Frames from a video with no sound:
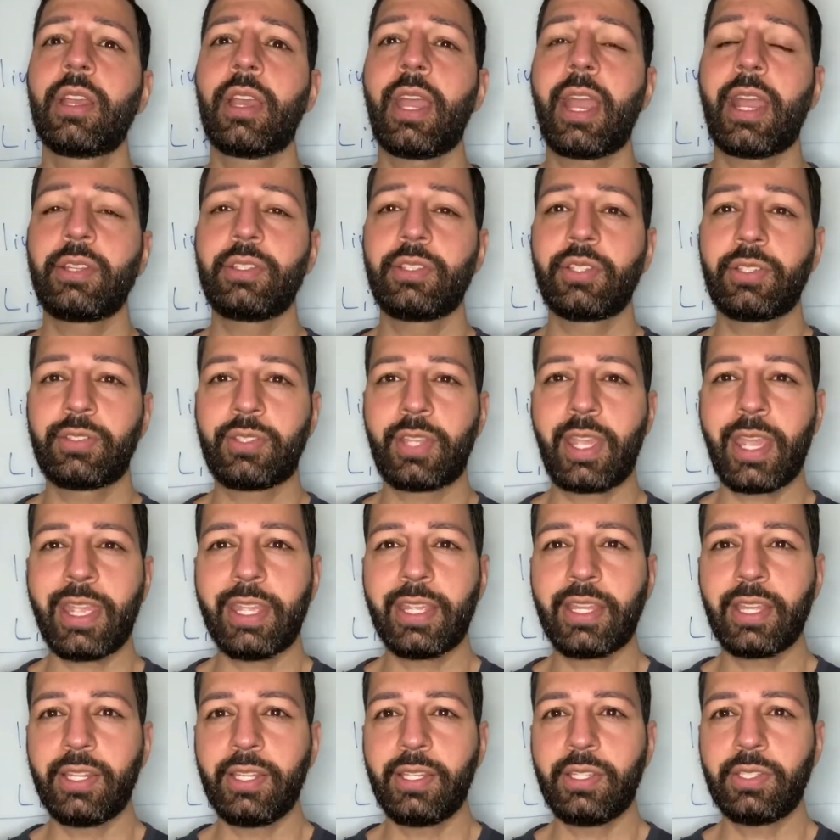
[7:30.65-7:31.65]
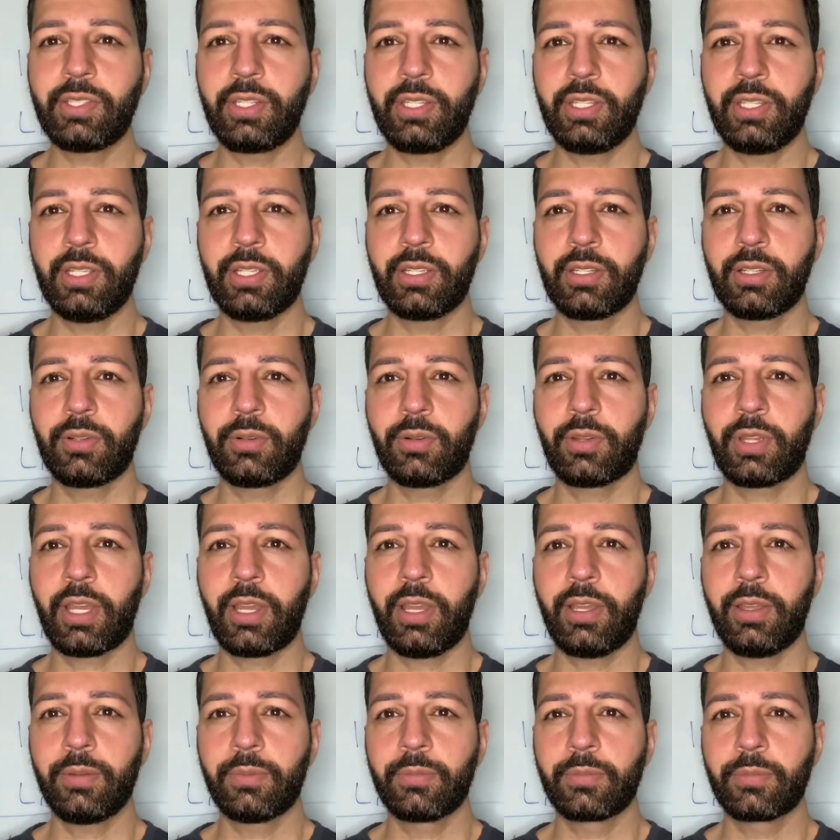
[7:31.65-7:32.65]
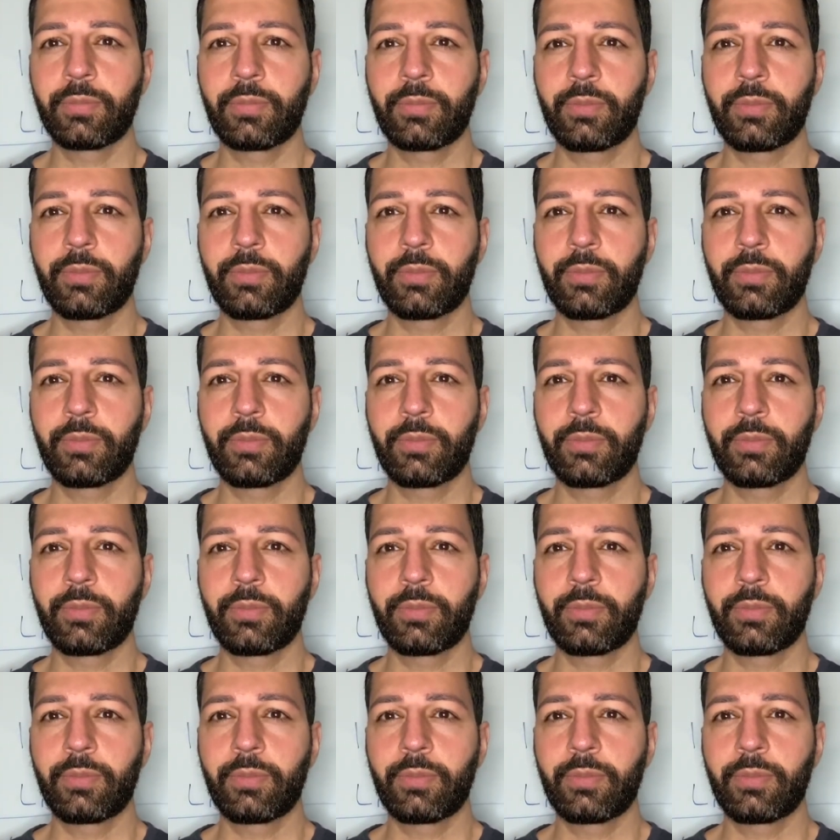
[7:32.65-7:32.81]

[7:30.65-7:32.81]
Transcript: and just take it easy, okay?